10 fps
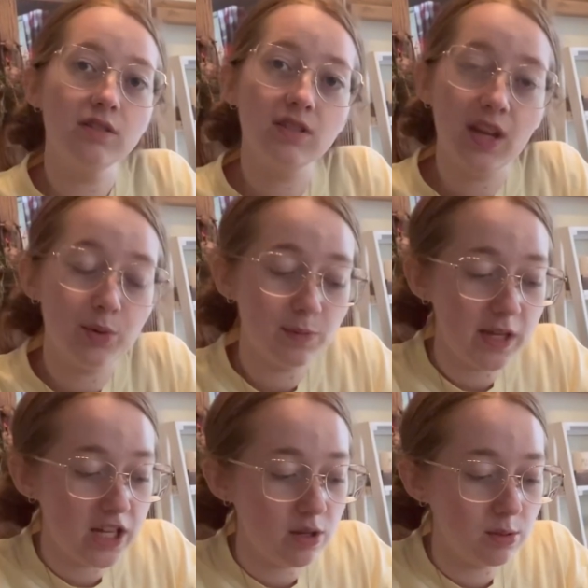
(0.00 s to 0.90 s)
that would be
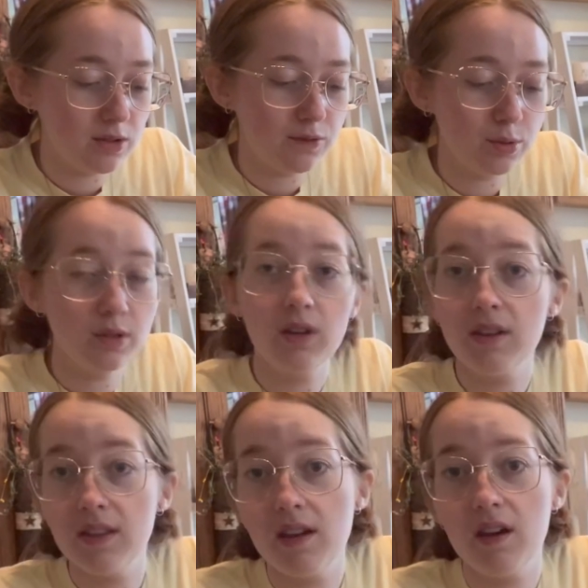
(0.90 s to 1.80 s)
cute for
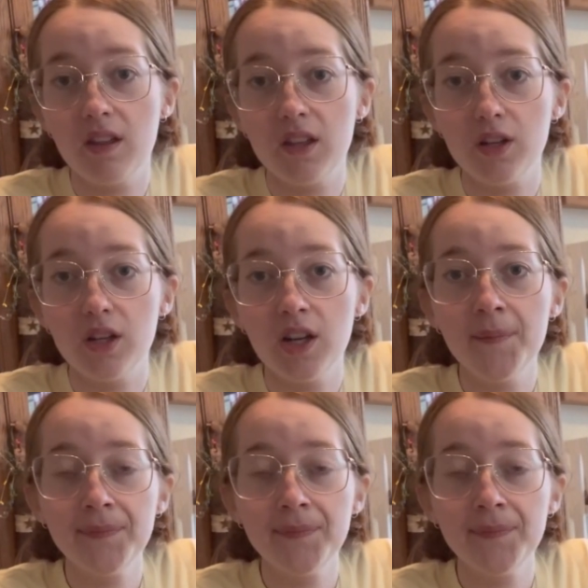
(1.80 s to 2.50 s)
the other